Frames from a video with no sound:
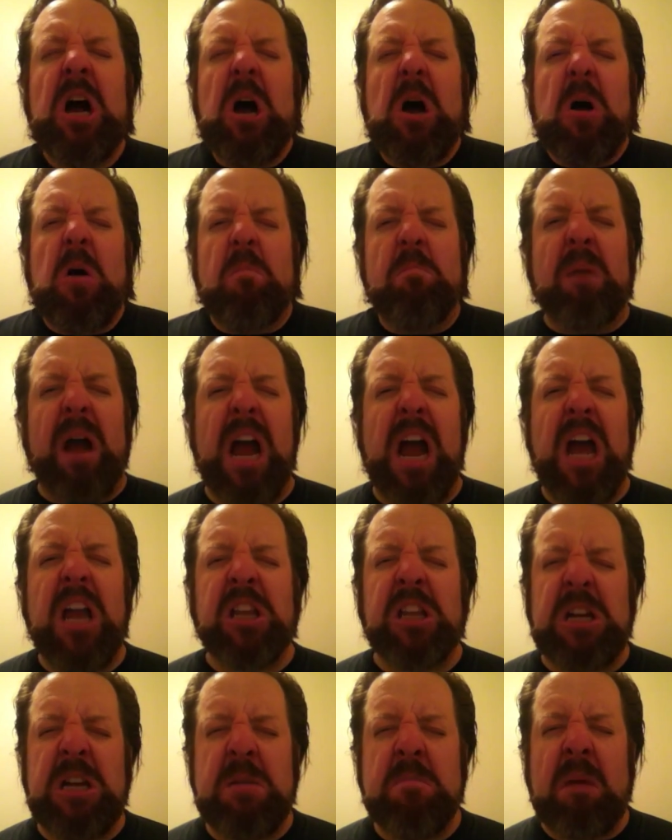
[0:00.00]

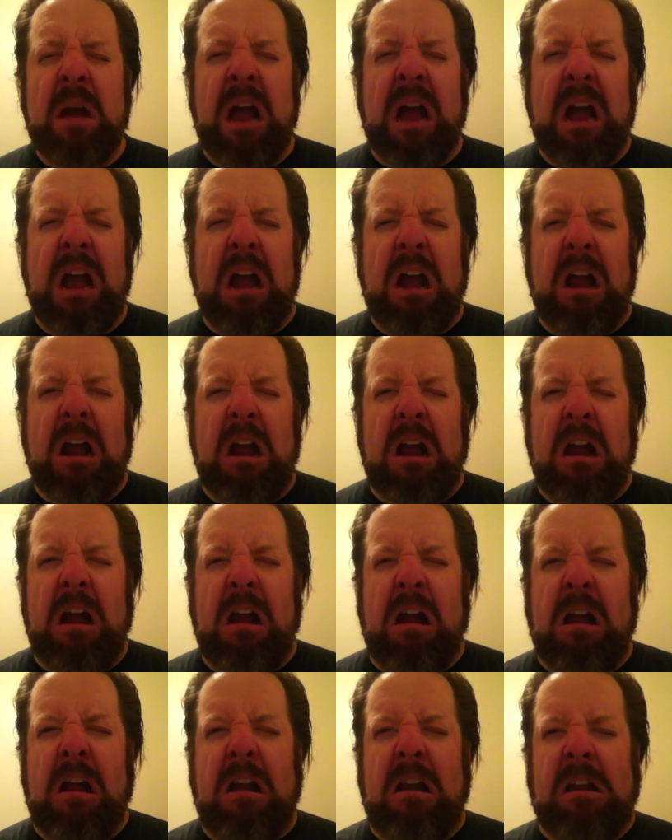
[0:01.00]
manly
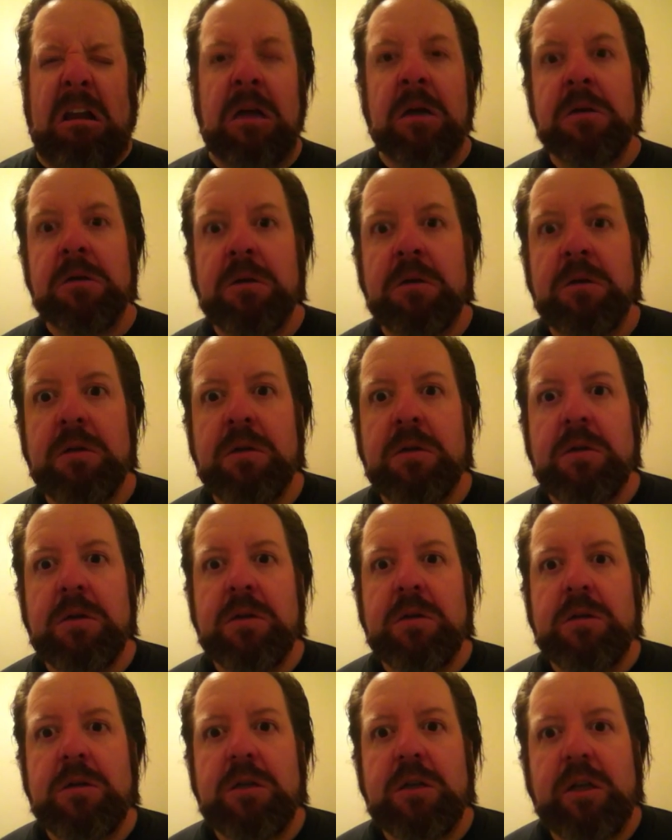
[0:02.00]
man.
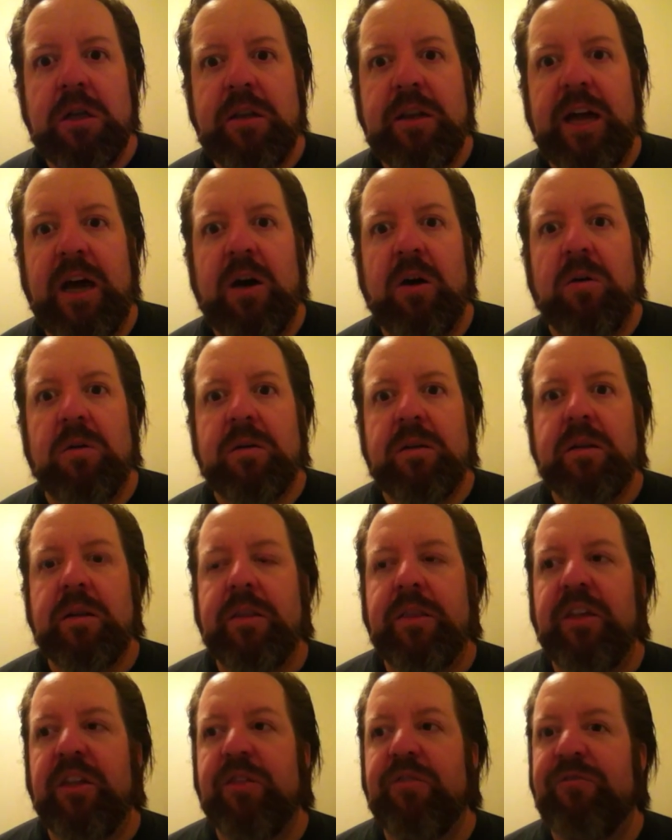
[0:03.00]
Now,
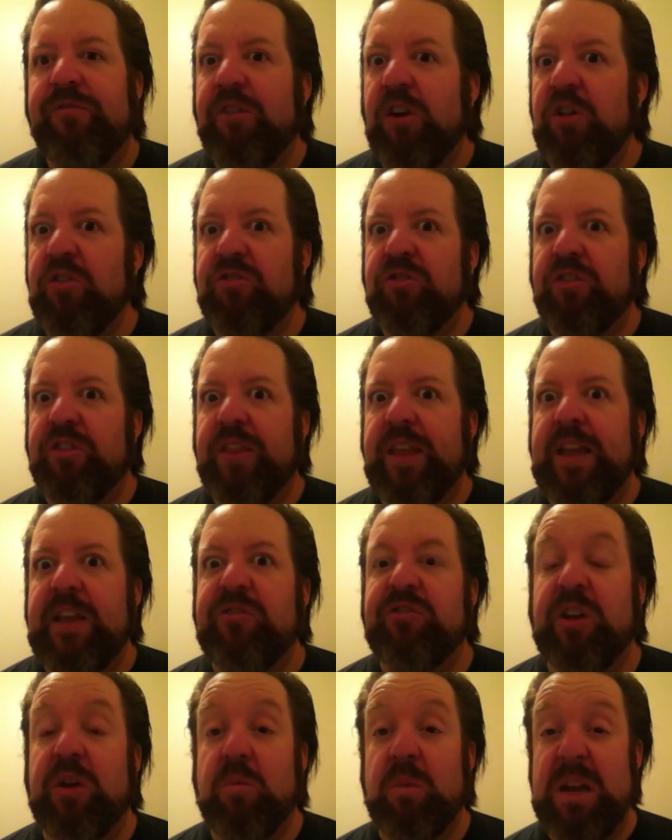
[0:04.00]
the first
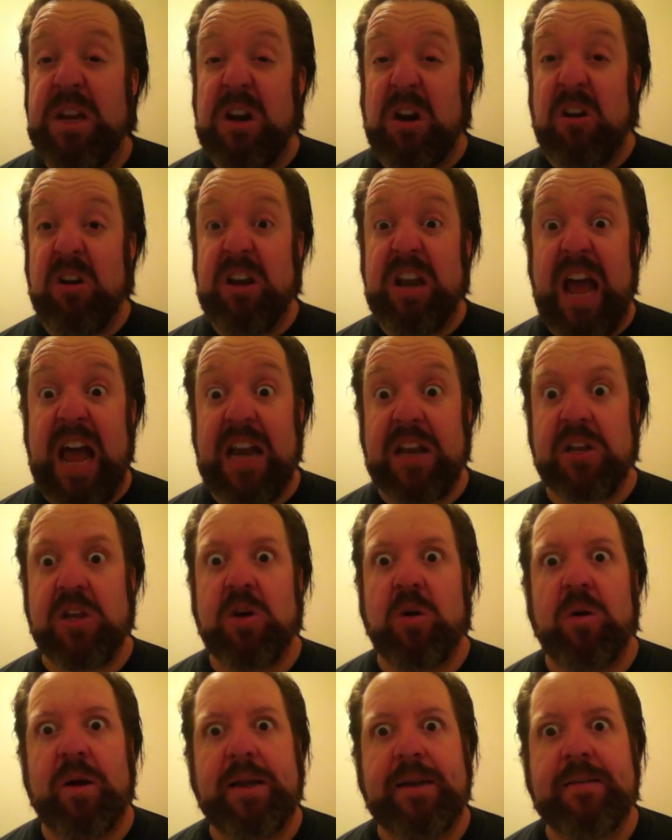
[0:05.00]
things that we are not
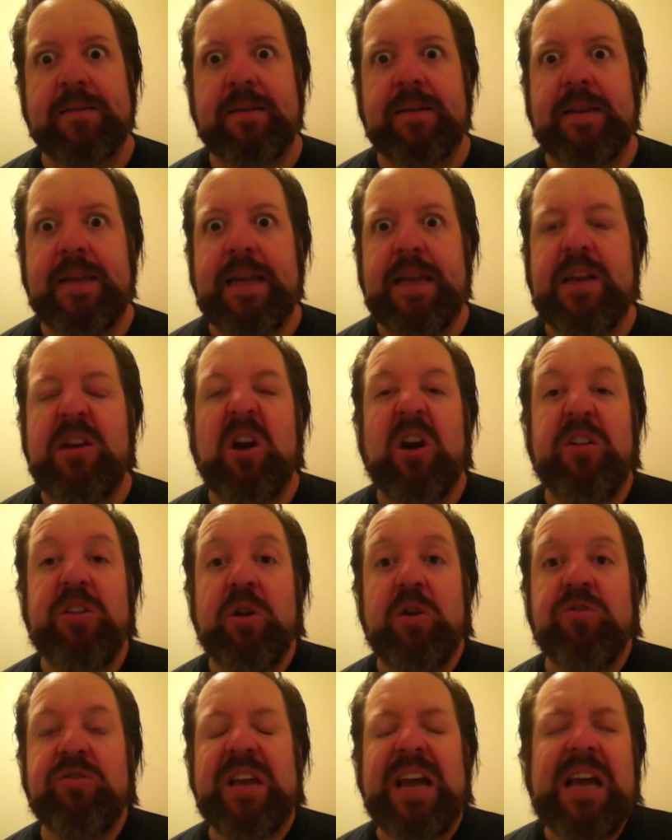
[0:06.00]
going to need are
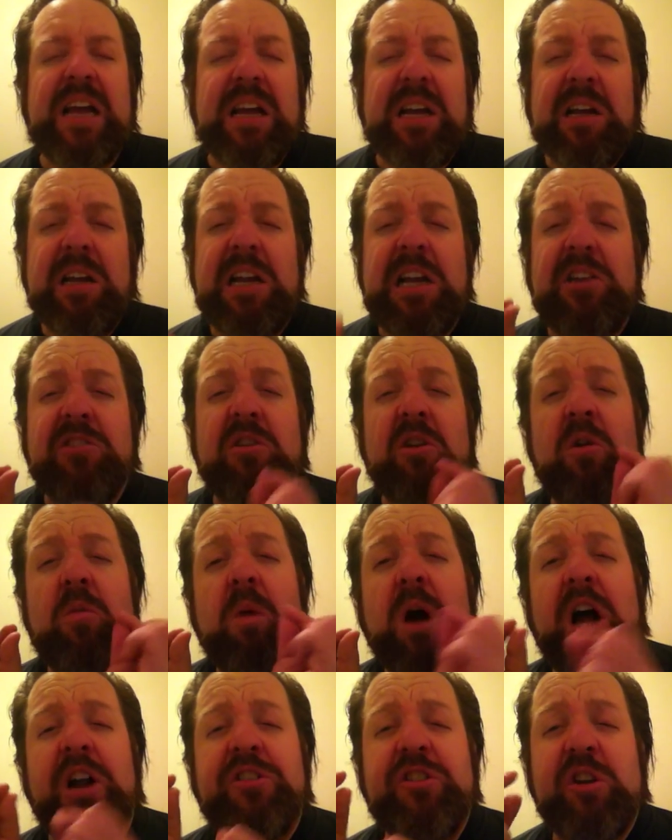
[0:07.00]
those little
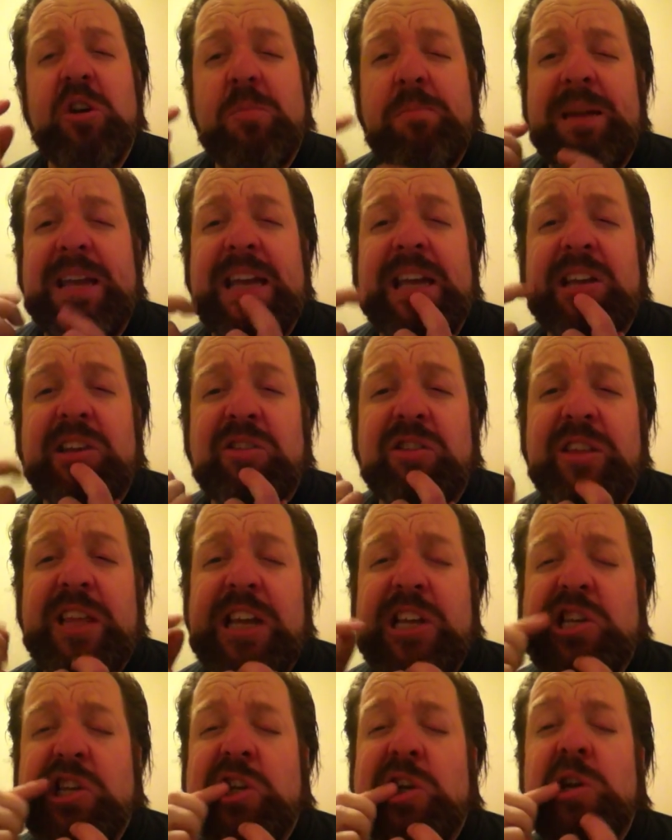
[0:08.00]
water picks
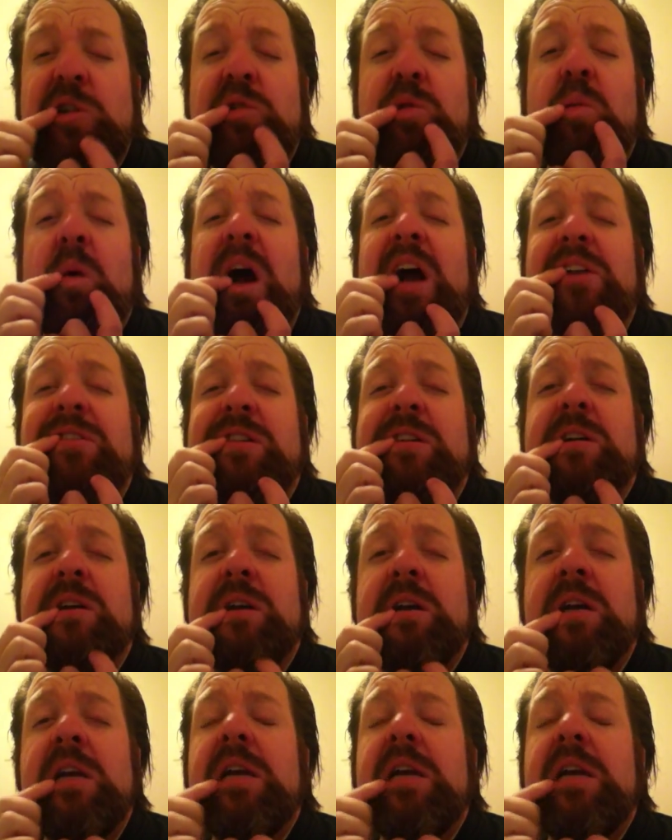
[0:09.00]
that shoot water